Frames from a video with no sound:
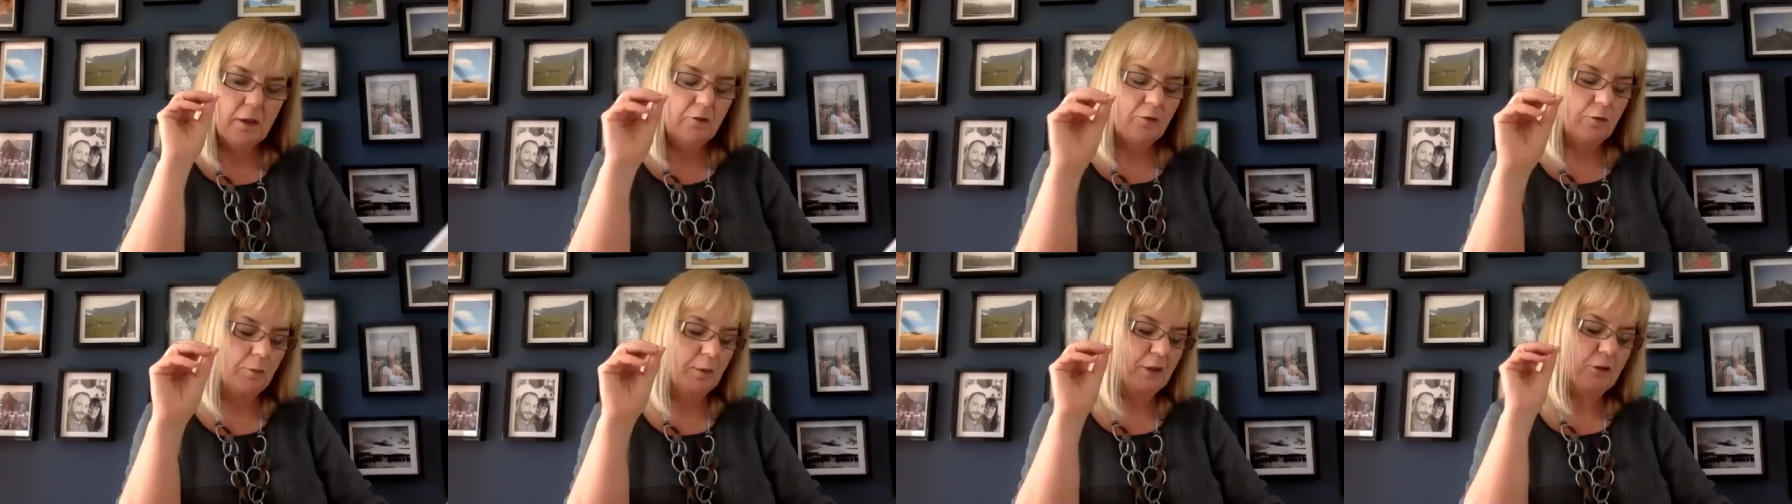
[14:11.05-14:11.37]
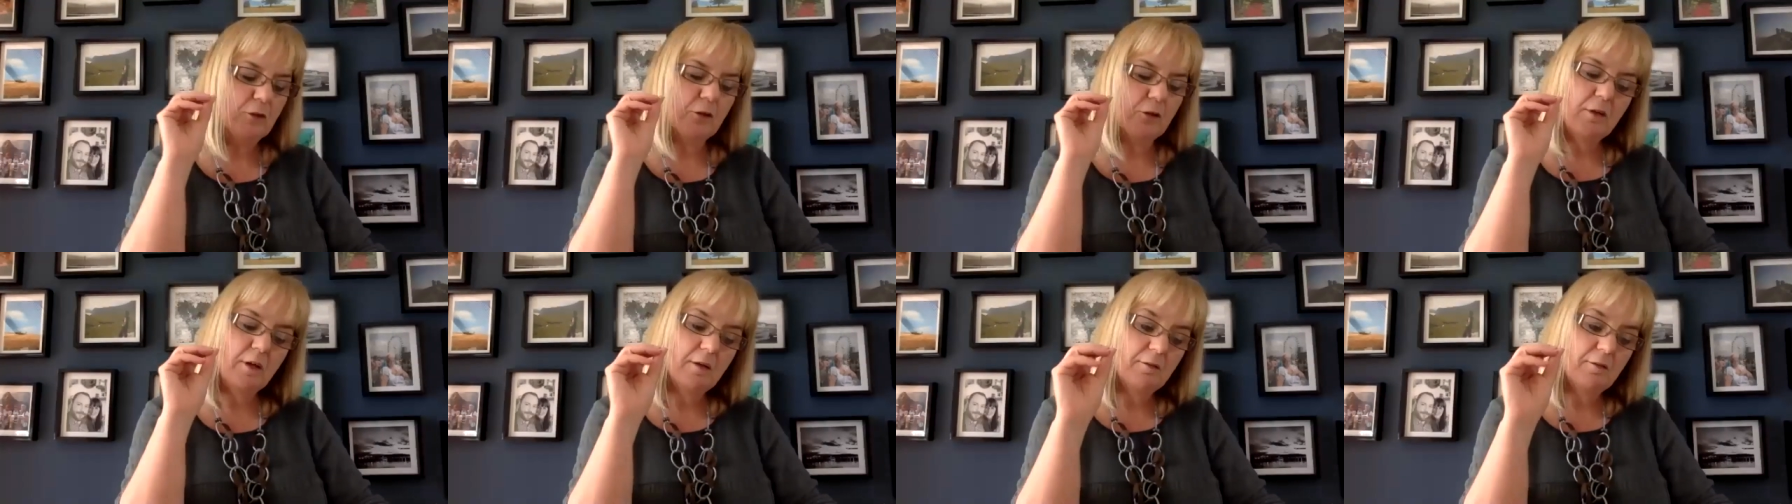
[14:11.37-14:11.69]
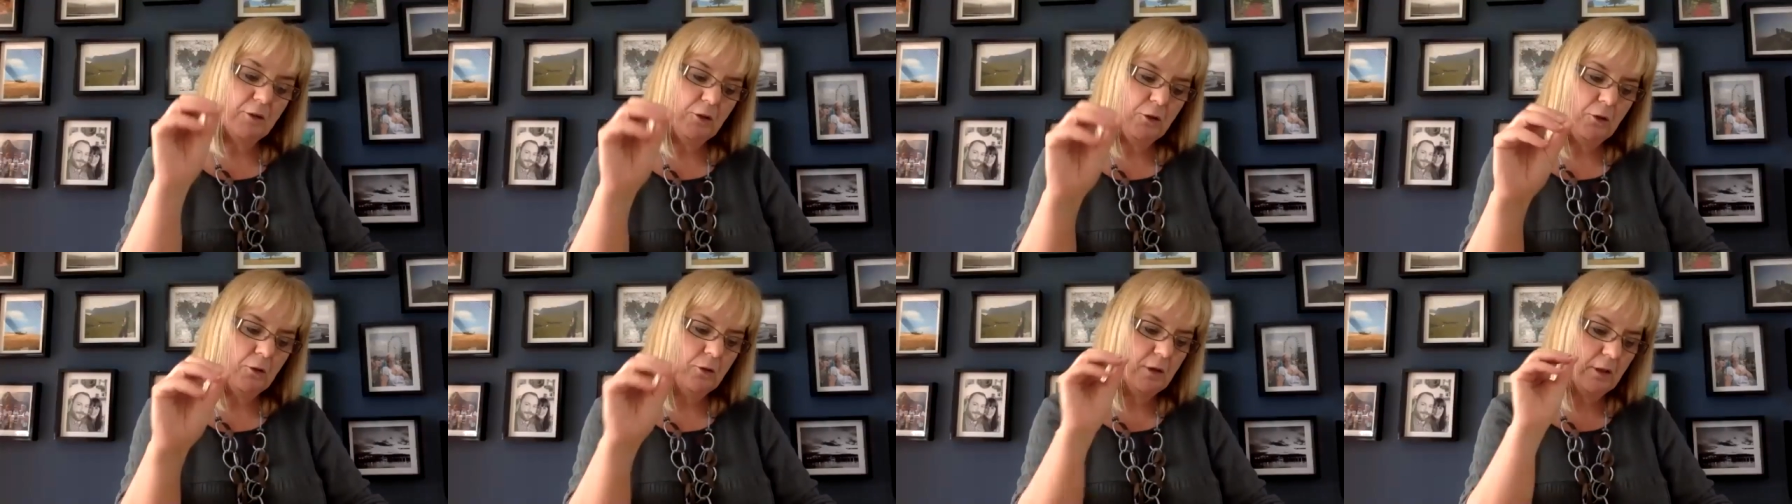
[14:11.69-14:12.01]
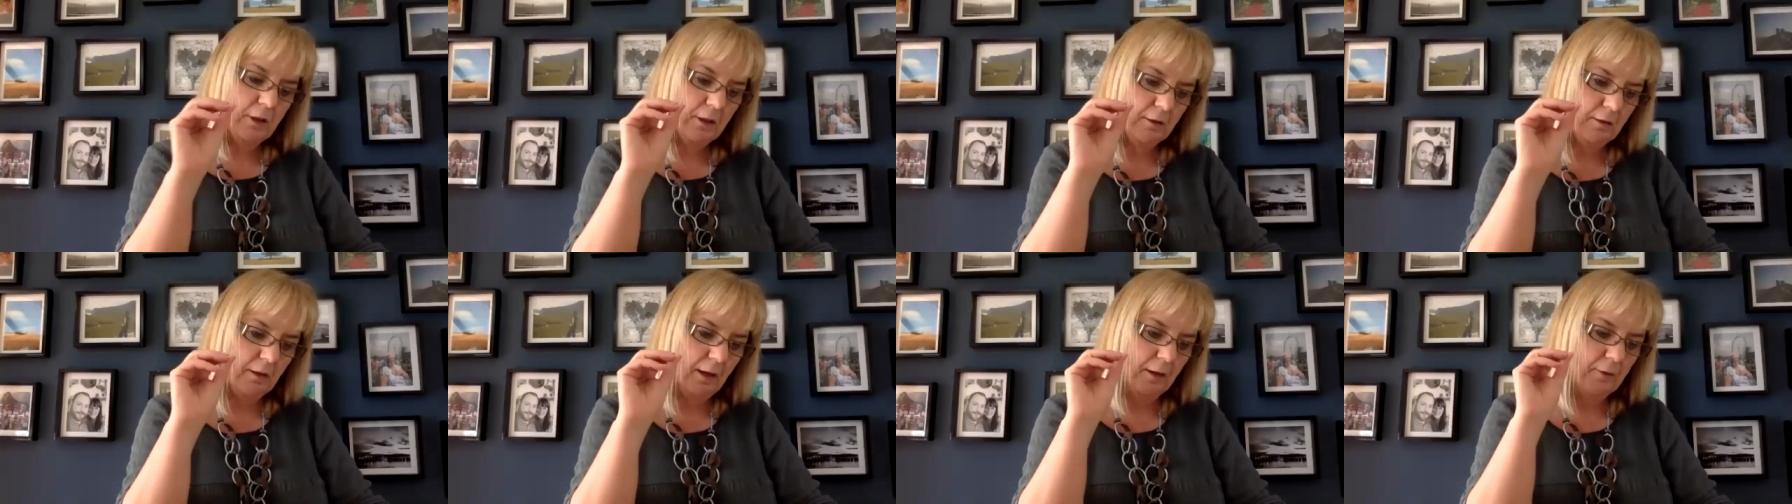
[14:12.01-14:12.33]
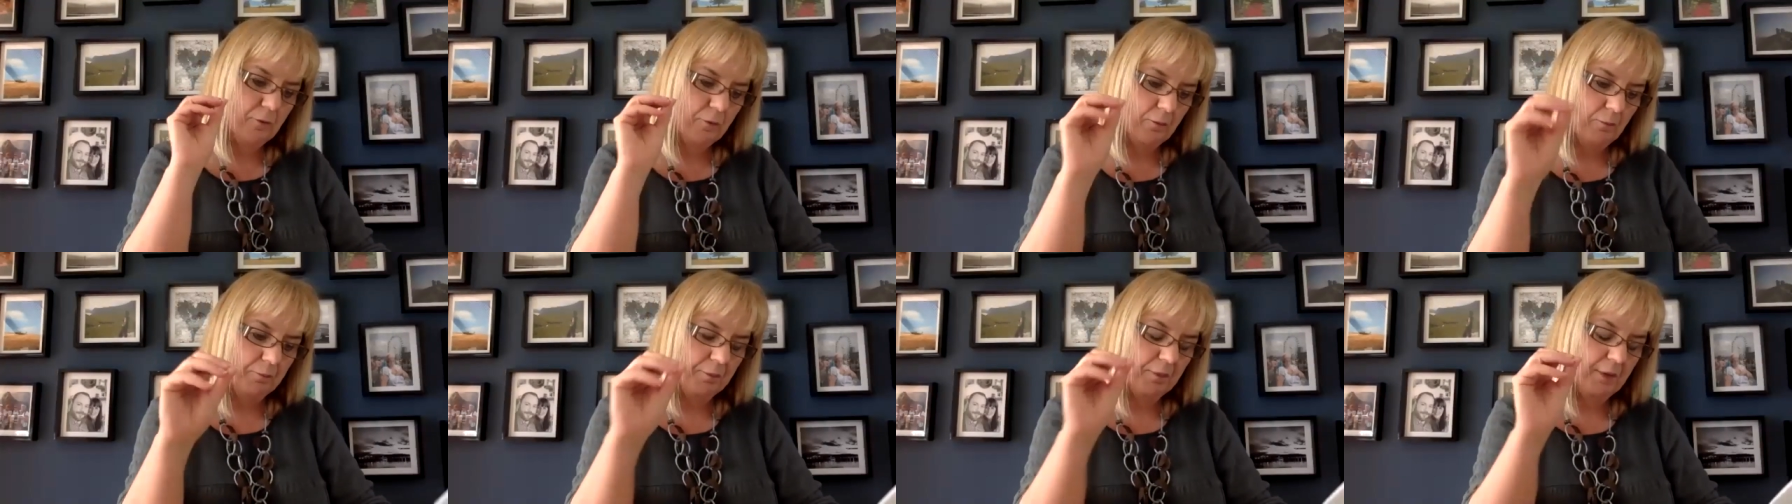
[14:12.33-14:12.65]
make sure David knew that
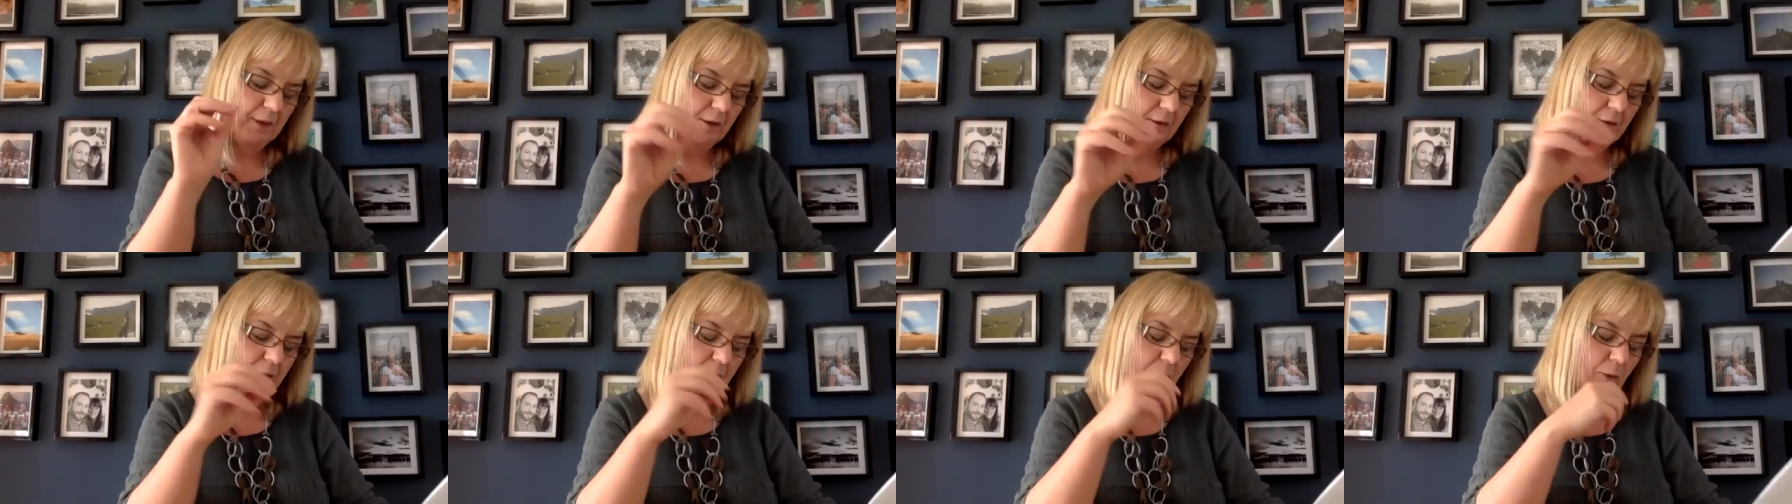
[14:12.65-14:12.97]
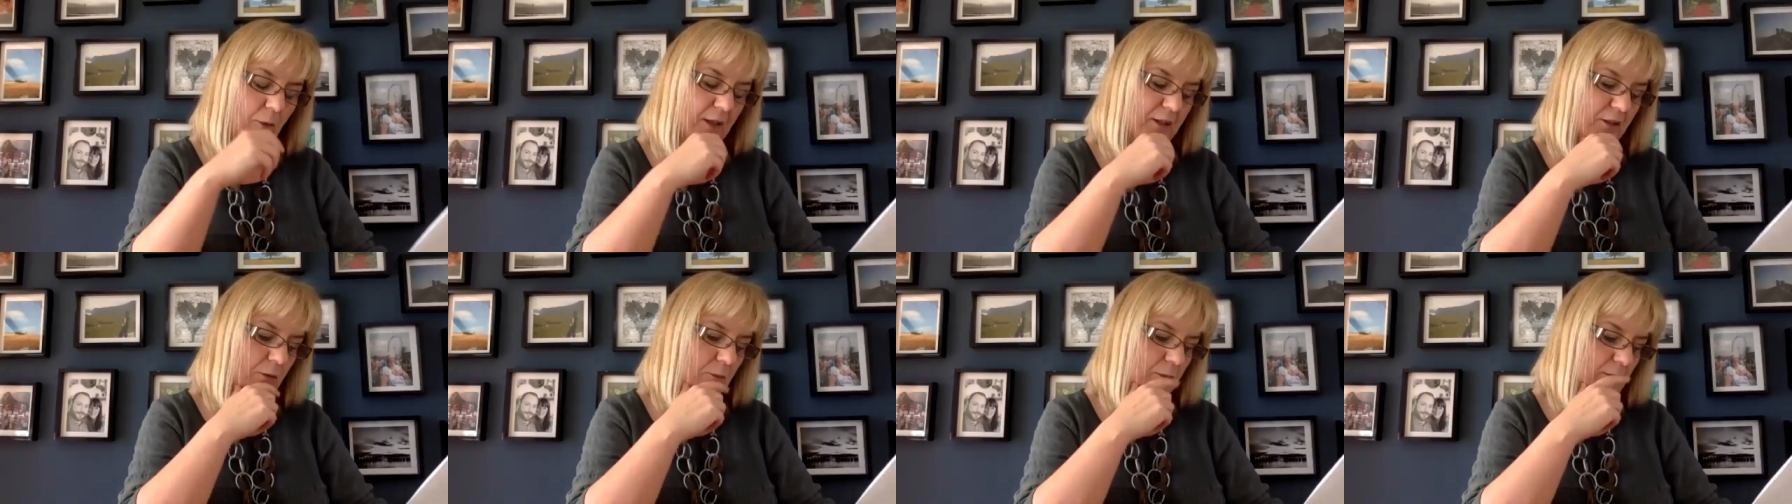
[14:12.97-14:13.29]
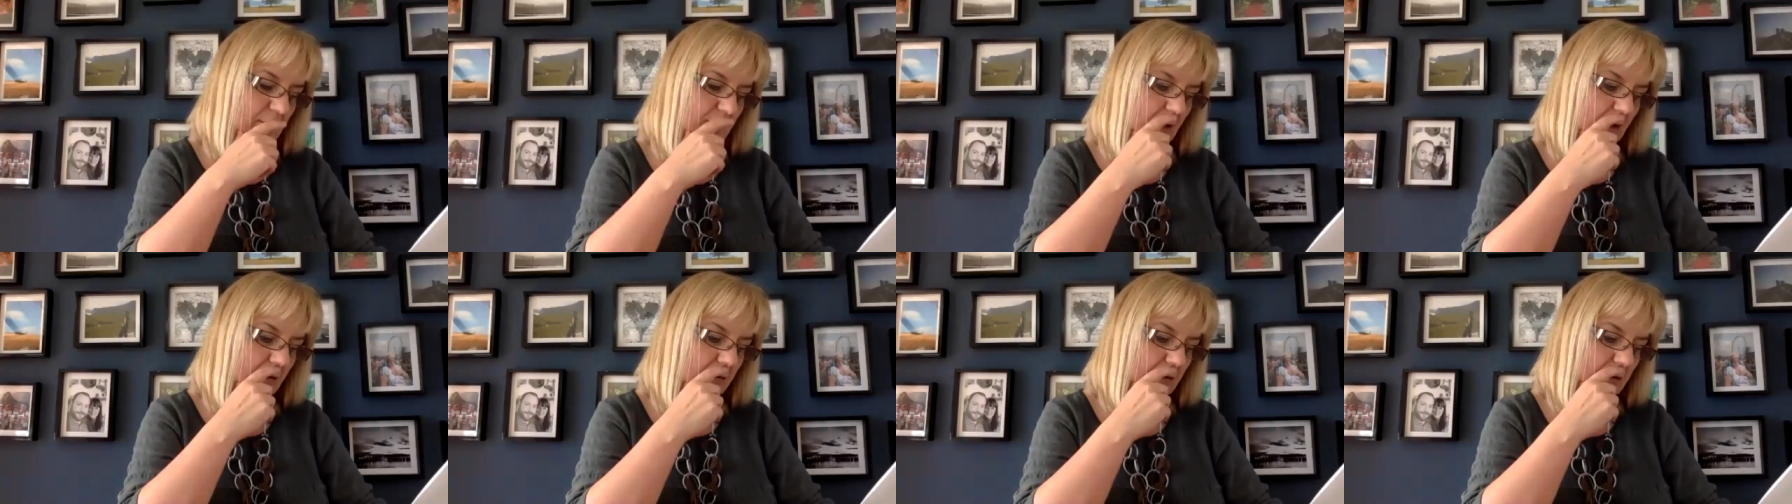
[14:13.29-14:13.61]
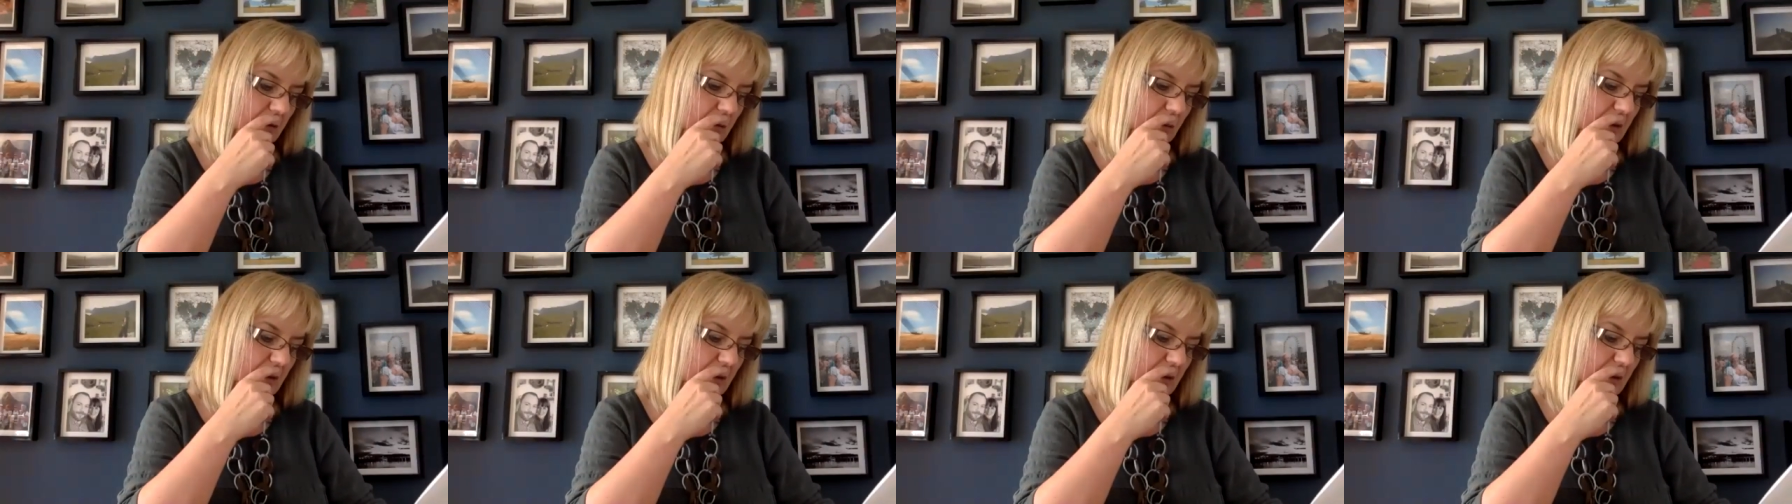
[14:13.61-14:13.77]
the question was covered.